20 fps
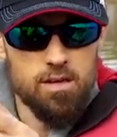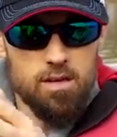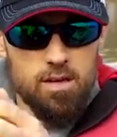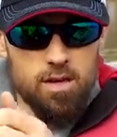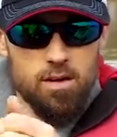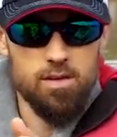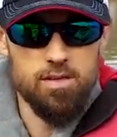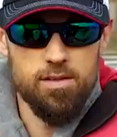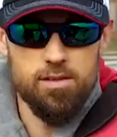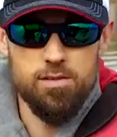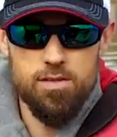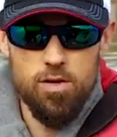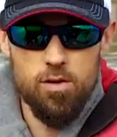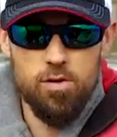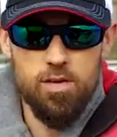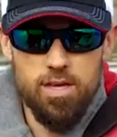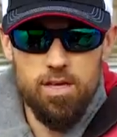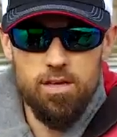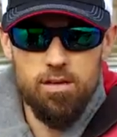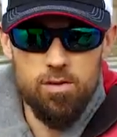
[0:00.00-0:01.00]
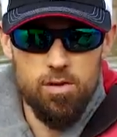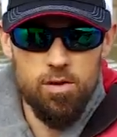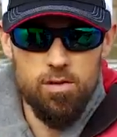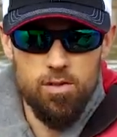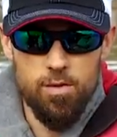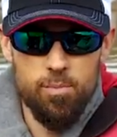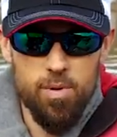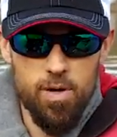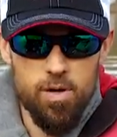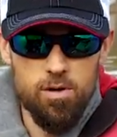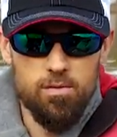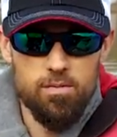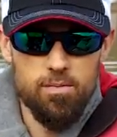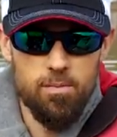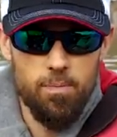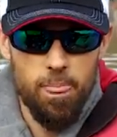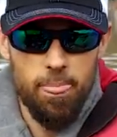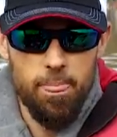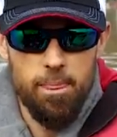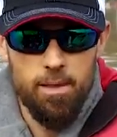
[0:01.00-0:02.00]
Now, there's no keel on the boat.
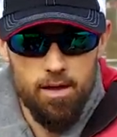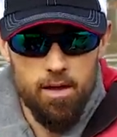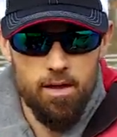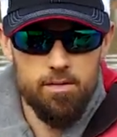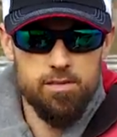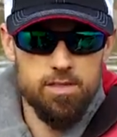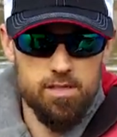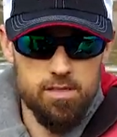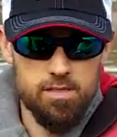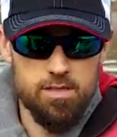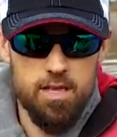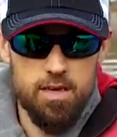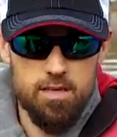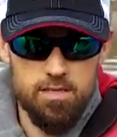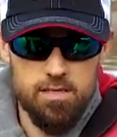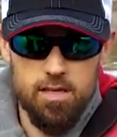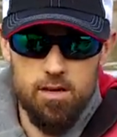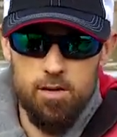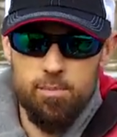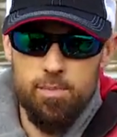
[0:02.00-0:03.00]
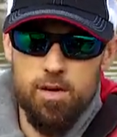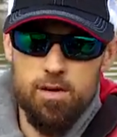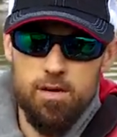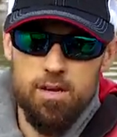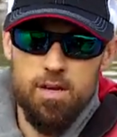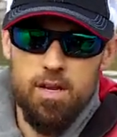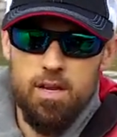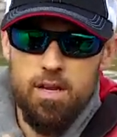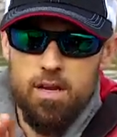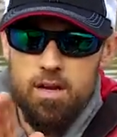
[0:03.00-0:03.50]
Obviously, it's not a sailboat.